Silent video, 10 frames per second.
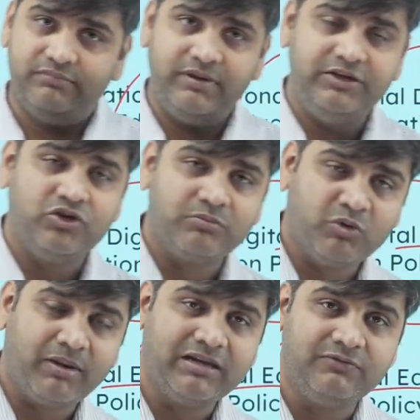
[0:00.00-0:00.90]
in your
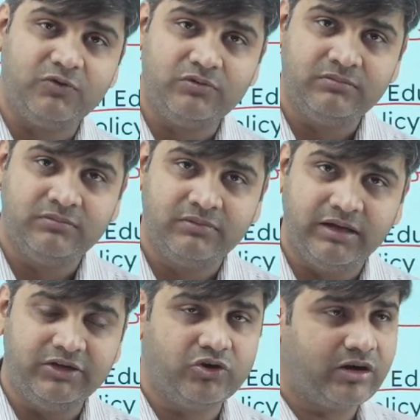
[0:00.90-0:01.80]
mobile phone,
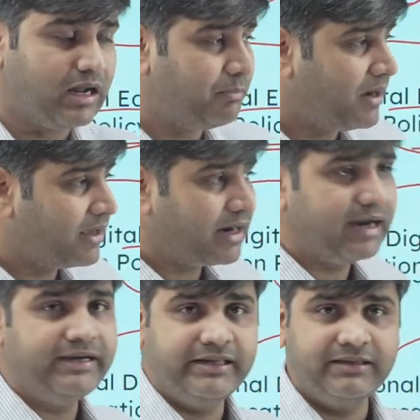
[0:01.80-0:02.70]
in your APAR
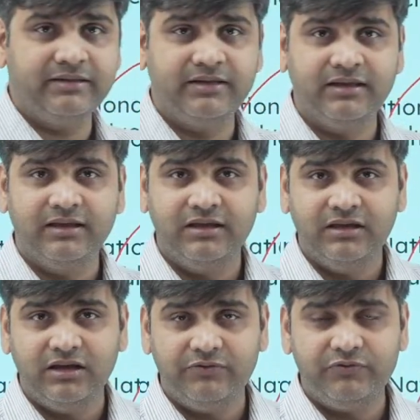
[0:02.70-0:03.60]
ID.
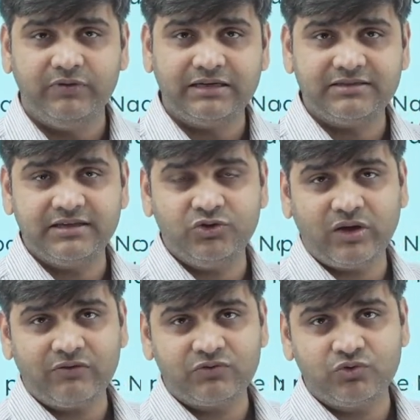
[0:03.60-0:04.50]
If let's say you
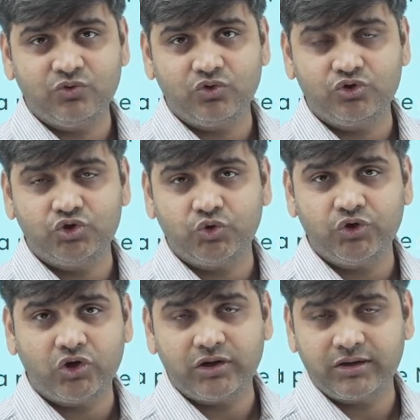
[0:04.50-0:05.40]
have to show
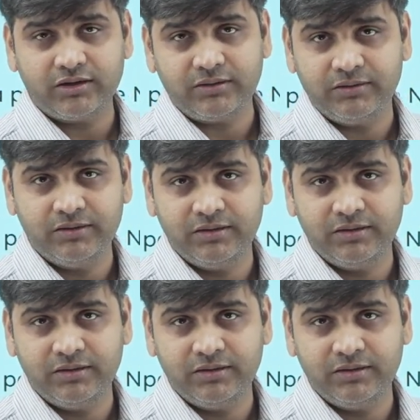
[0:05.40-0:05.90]
your